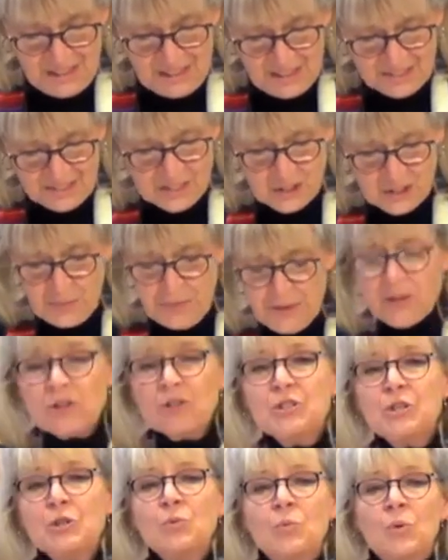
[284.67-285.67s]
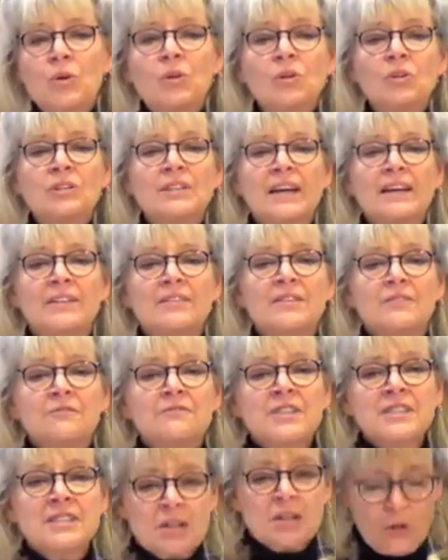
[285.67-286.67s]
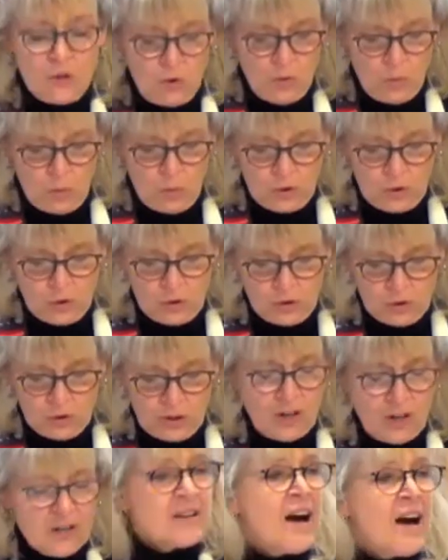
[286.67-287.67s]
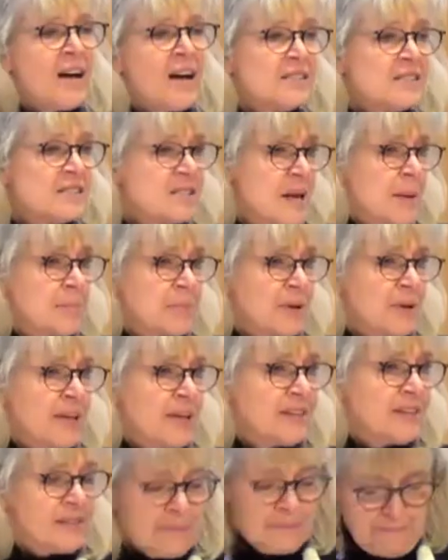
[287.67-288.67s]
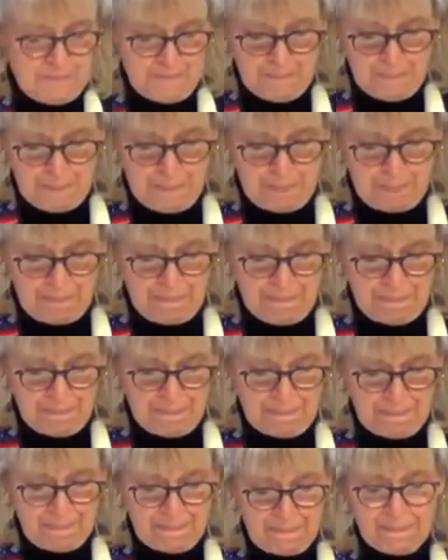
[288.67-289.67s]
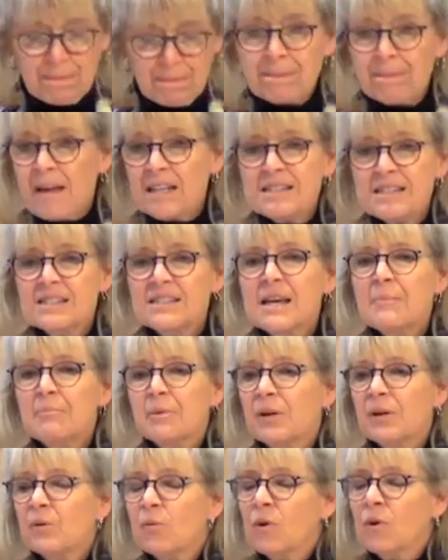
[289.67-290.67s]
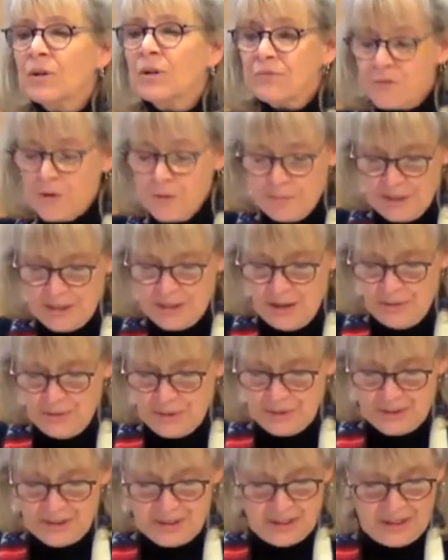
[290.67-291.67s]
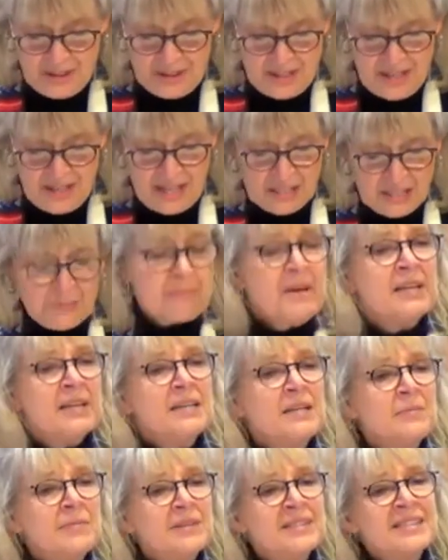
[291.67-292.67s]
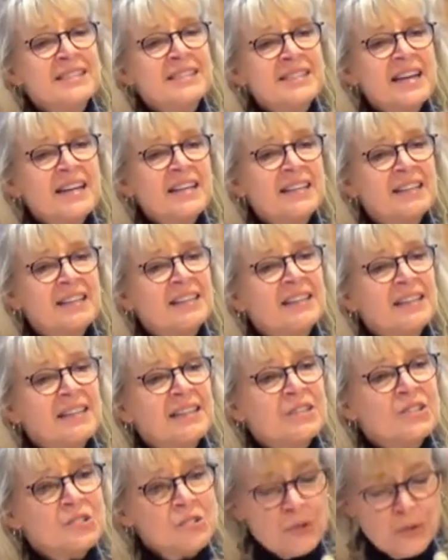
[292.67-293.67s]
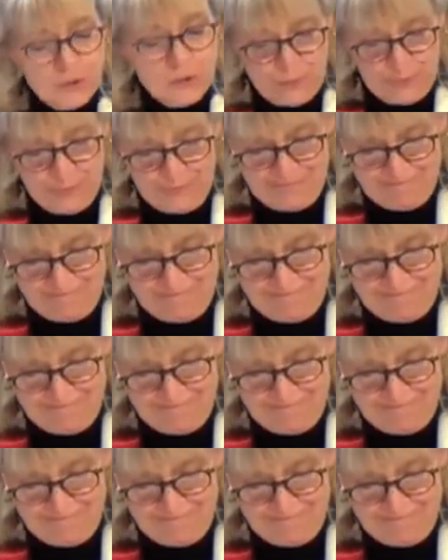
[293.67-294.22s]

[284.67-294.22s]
The spiritual world and the physical world are not separate, not separate one from another as many mistakenly assume.